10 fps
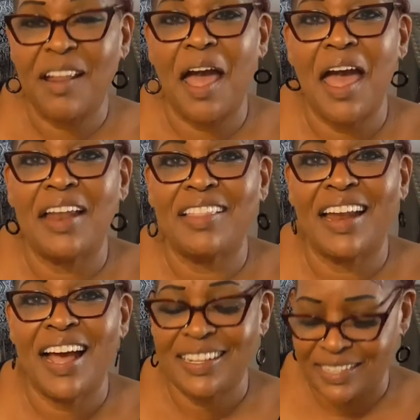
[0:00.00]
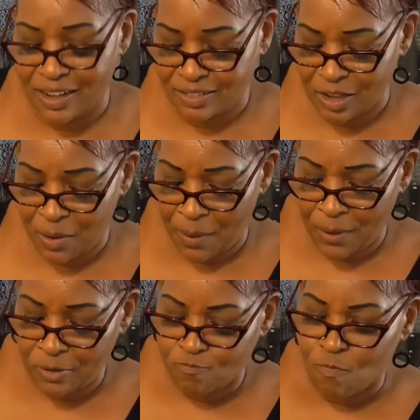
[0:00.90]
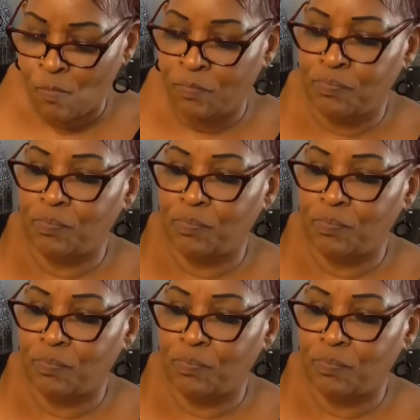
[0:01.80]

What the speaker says: that I added that hot sauce,